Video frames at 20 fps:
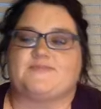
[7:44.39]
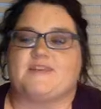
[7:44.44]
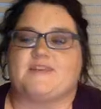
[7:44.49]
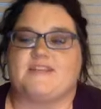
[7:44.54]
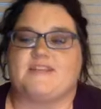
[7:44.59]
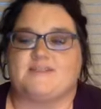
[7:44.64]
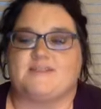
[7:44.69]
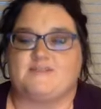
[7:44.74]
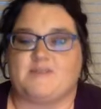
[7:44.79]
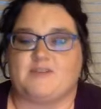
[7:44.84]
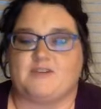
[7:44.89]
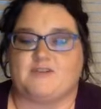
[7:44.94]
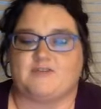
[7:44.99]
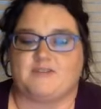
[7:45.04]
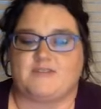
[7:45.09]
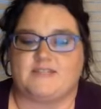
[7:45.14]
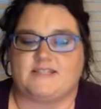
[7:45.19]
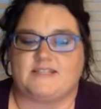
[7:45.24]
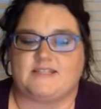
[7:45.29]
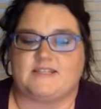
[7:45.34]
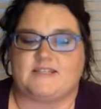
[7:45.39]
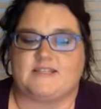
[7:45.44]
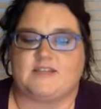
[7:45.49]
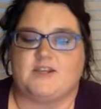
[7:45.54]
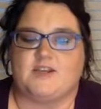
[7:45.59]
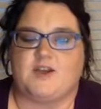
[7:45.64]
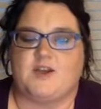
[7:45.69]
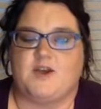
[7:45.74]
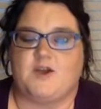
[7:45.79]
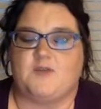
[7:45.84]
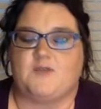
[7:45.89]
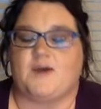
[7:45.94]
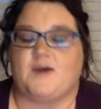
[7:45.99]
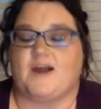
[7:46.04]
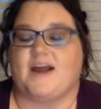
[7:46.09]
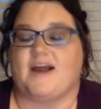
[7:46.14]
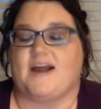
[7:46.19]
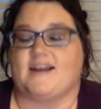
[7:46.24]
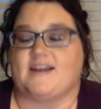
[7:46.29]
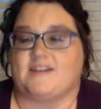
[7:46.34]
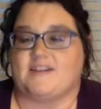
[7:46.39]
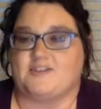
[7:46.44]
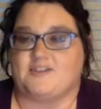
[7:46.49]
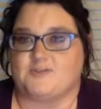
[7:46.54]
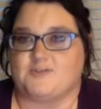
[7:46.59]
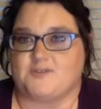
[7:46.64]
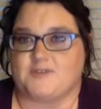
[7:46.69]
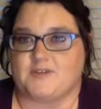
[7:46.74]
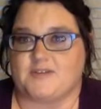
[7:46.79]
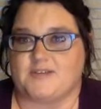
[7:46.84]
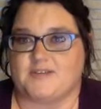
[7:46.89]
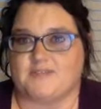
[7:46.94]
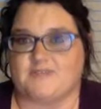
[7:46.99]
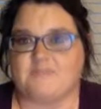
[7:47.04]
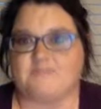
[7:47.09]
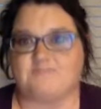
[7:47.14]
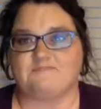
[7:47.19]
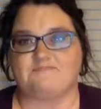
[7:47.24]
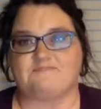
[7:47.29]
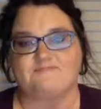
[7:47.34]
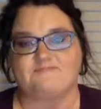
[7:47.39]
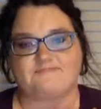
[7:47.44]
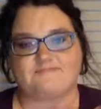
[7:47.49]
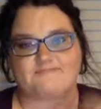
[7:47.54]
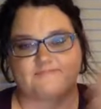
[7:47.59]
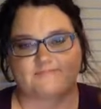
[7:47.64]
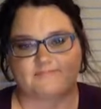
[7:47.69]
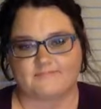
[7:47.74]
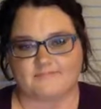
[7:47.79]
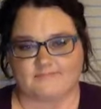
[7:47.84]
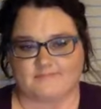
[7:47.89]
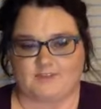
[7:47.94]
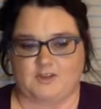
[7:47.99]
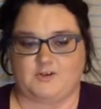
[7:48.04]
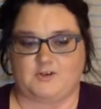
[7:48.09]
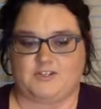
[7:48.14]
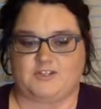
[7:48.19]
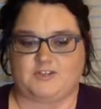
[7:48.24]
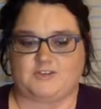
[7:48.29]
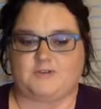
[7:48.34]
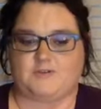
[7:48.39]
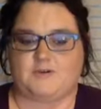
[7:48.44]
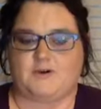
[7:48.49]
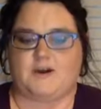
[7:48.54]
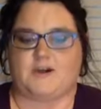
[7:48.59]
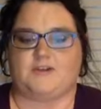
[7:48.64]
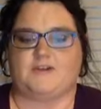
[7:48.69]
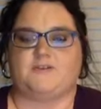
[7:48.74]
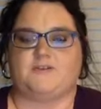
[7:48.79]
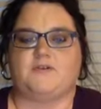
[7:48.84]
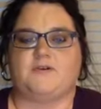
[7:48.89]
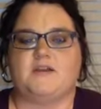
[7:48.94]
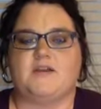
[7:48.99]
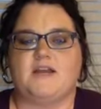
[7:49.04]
is a big reason why I enjoy going to Oahu.